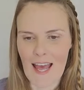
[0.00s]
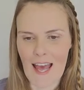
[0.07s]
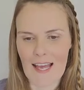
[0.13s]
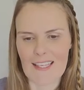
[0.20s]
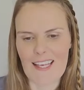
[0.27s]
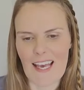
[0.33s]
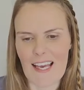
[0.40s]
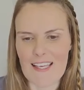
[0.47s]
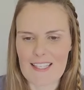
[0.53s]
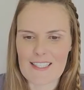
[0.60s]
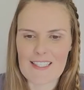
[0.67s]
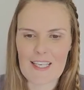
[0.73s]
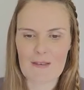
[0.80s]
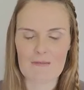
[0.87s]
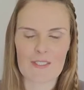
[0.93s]
and yeah
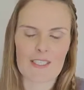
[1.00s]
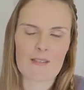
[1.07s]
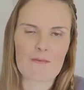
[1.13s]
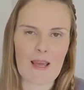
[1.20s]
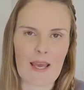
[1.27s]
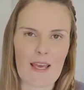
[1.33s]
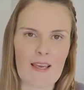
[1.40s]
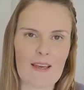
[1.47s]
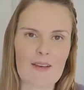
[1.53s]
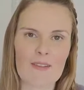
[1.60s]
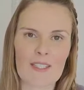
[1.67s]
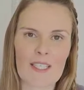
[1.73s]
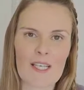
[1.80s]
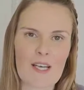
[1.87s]
it seems to be